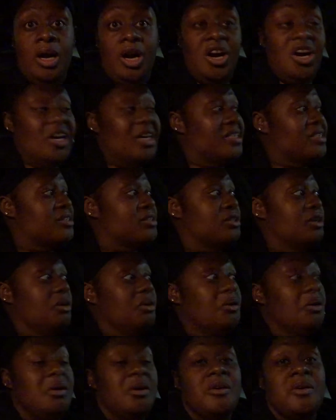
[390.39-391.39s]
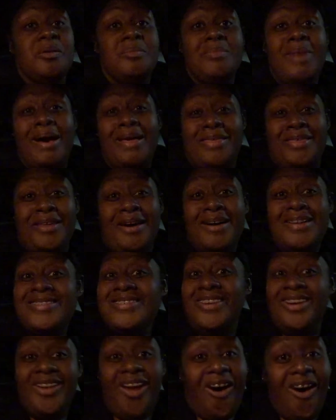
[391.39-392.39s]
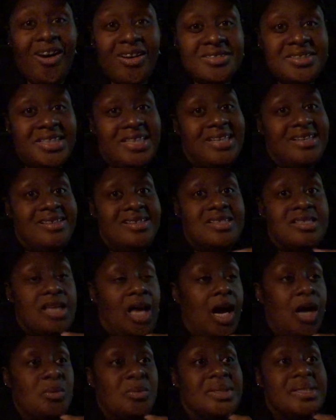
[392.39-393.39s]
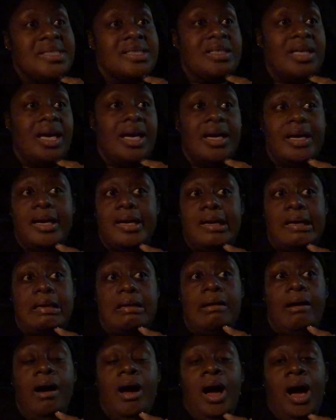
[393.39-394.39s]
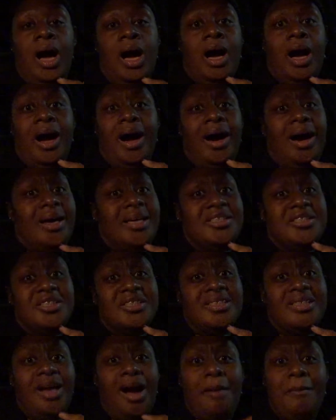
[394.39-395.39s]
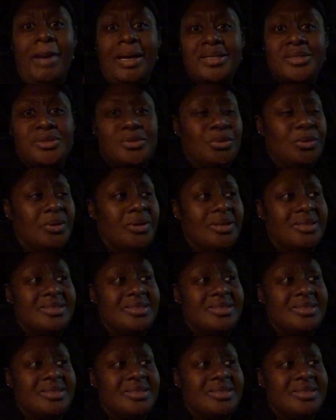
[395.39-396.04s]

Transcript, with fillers: All right, so my thoughts on Aldi's, I would say, it's just not my store.